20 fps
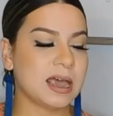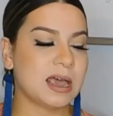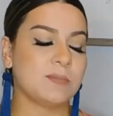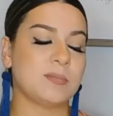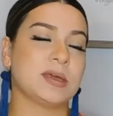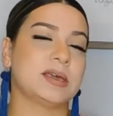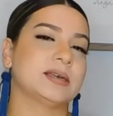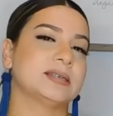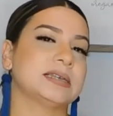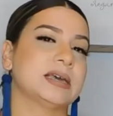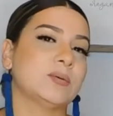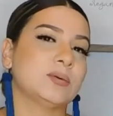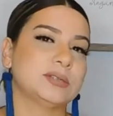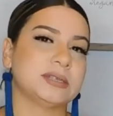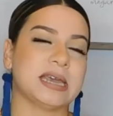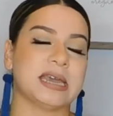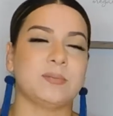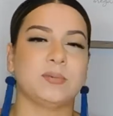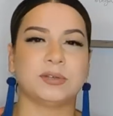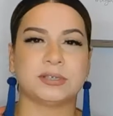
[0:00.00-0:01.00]
because I was
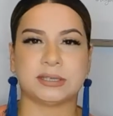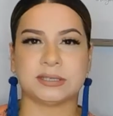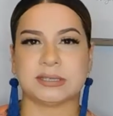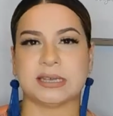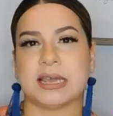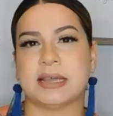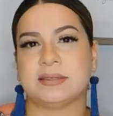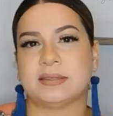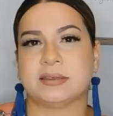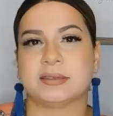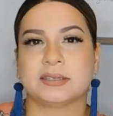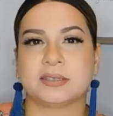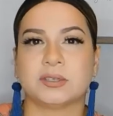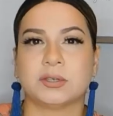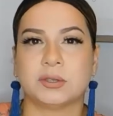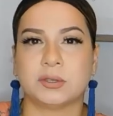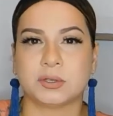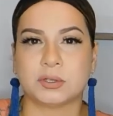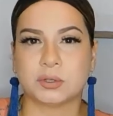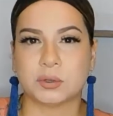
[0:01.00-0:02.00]
able to take this to
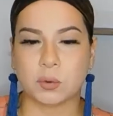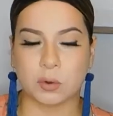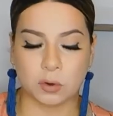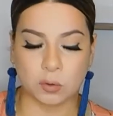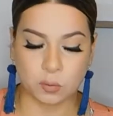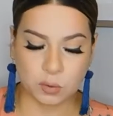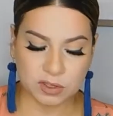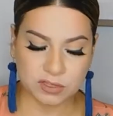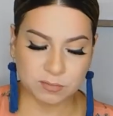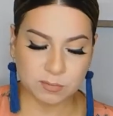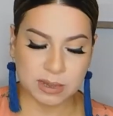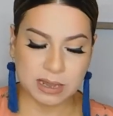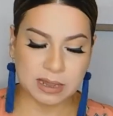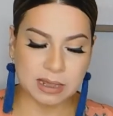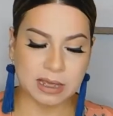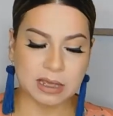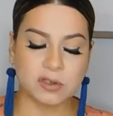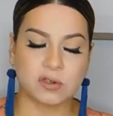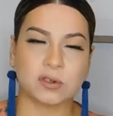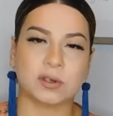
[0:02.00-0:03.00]
the store with me
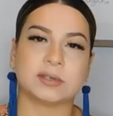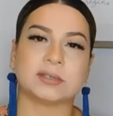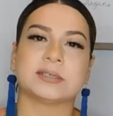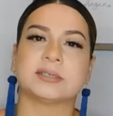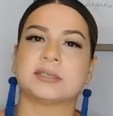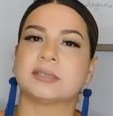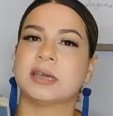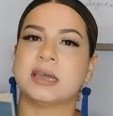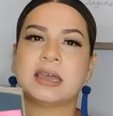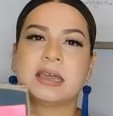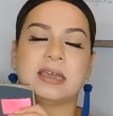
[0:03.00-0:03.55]
and just